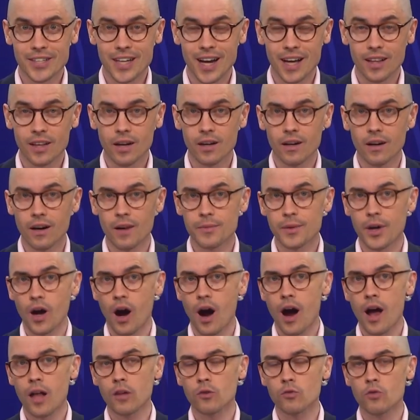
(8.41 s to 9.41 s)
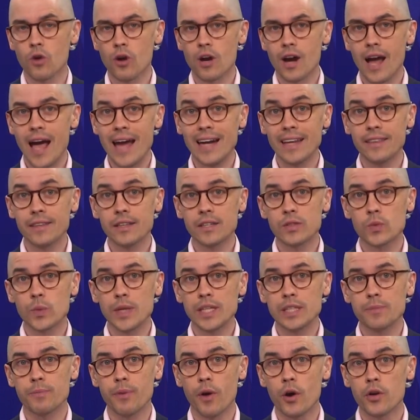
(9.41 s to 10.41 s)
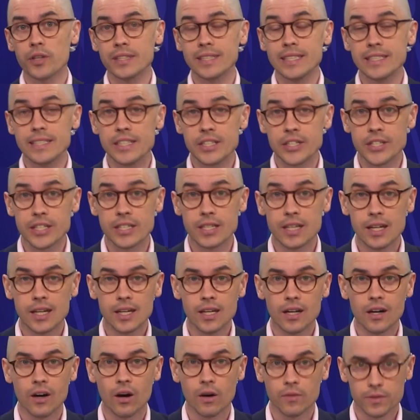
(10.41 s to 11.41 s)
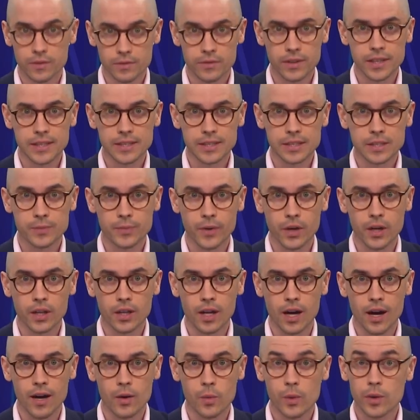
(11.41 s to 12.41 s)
Hello, I'm Kyle Rotter, and in this week's bonus edition of Investor Spotlight,